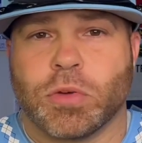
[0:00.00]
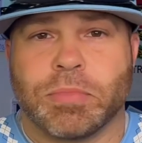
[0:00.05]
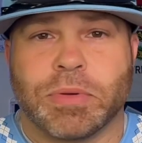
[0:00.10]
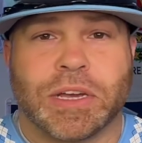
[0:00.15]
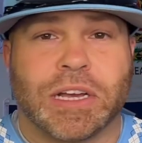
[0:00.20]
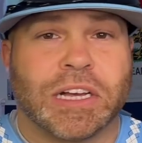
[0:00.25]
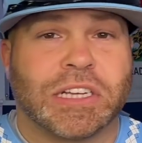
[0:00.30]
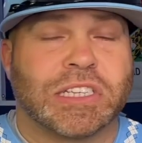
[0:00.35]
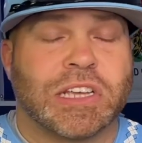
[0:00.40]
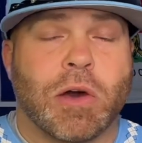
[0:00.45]

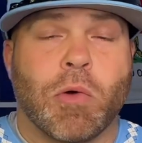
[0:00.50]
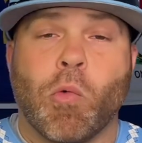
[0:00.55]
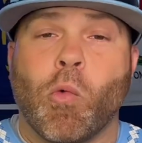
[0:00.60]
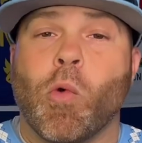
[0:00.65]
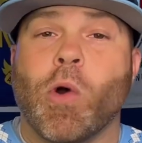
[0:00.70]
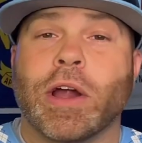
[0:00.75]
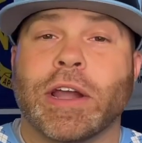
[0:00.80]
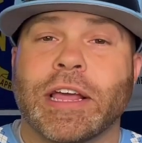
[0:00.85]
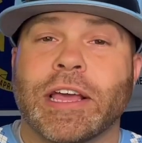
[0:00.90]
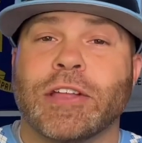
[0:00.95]
because on
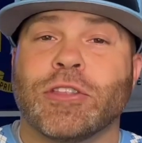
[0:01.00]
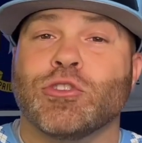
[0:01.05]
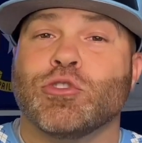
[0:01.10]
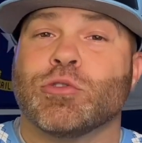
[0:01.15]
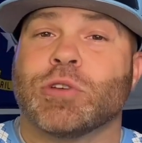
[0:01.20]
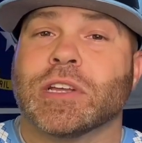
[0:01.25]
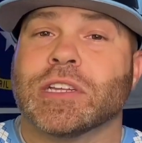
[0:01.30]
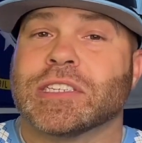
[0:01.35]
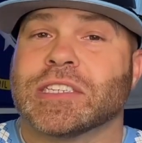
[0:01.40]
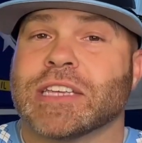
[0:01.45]
one end you
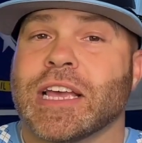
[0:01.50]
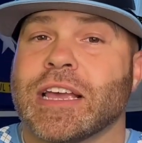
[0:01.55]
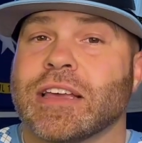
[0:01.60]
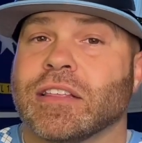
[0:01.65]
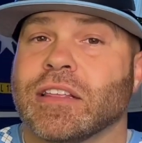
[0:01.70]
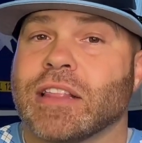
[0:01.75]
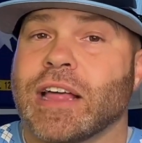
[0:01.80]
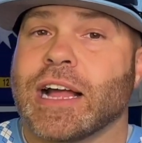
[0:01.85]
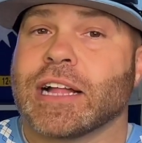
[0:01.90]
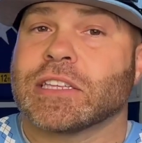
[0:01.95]
could say
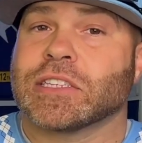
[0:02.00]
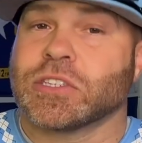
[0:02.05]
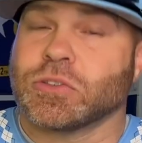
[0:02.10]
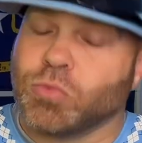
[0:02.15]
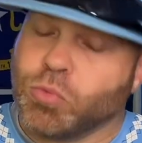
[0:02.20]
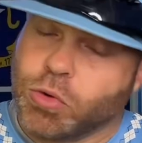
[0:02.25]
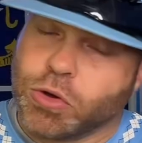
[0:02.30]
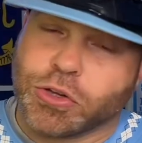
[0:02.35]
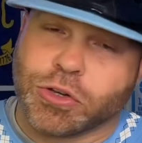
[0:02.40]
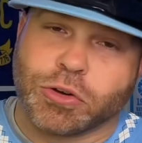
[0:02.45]

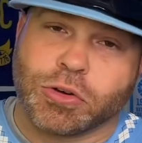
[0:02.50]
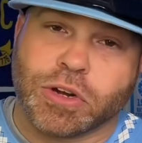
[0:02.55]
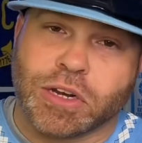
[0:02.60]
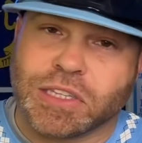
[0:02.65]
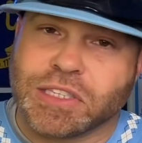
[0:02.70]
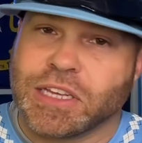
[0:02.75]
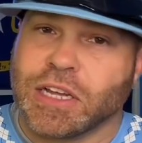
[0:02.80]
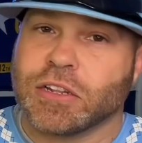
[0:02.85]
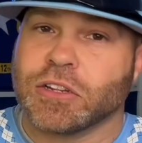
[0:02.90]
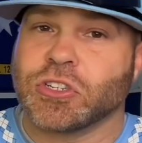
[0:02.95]
you're an
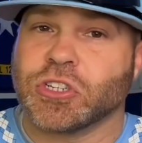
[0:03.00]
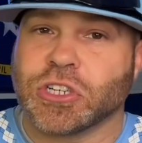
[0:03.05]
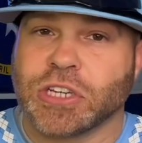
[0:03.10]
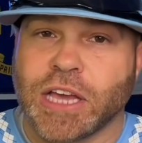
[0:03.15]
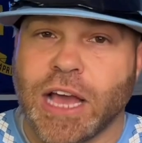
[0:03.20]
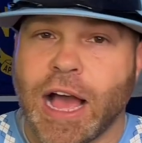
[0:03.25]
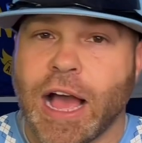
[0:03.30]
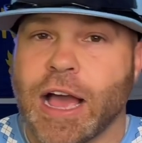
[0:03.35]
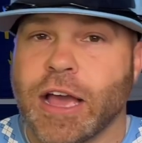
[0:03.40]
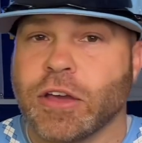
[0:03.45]
intelligent
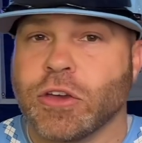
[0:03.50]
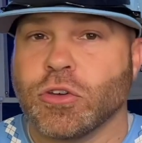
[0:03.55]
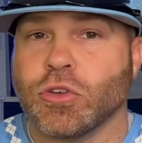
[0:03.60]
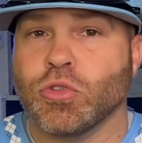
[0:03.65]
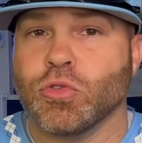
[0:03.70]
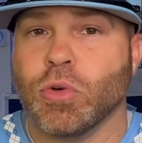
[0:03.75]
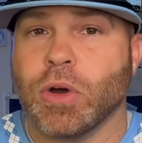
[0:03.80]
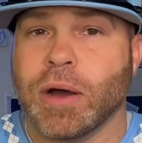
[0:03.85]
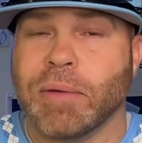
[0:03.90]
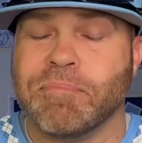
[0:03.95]
guy
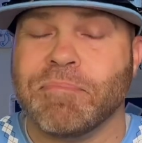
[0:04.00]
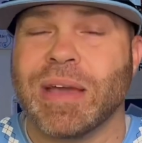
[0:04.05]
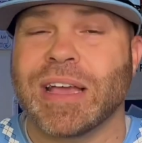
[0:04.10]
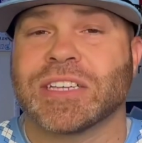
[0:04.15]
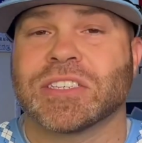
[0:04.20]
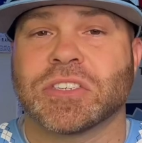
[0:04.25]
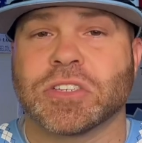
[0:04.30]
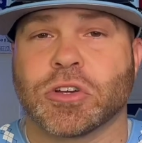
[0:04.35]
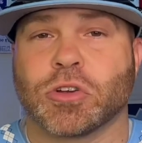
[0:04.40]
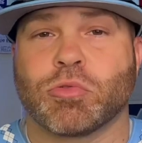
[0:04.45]
who
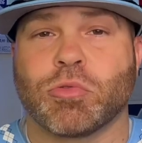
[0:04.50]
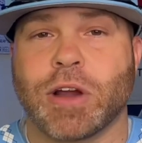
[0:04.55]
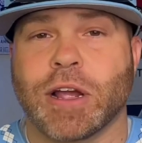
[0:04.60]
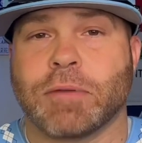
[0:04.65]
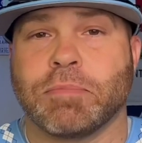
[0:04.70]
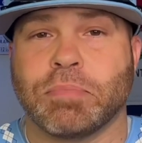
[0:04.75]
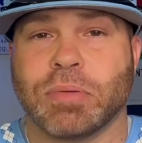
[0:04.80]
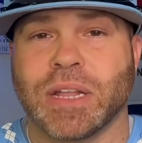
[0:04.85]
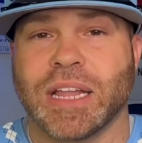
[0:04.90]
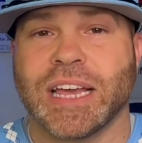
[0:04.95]
makes the
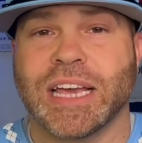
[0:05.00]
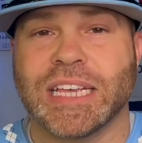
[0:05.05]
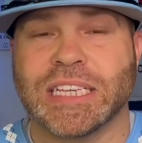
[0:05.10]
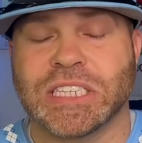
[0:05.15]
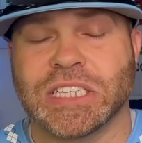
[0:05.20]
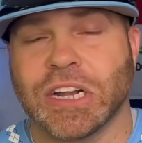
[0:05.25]
correct plays,